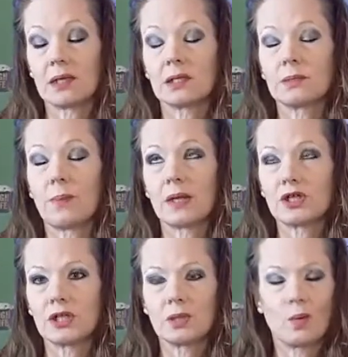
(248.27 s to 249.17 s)

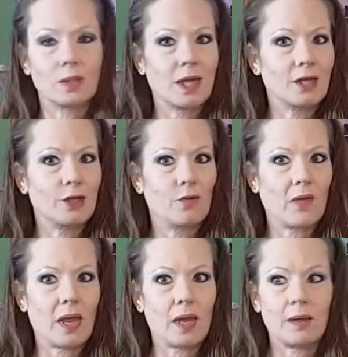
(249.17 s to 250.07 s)
especially one like U
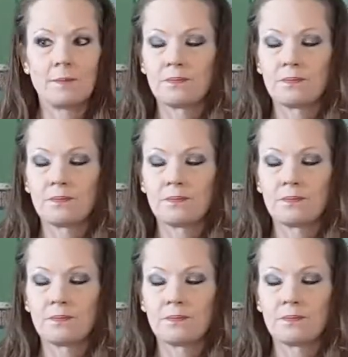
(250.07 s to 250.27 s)
of A,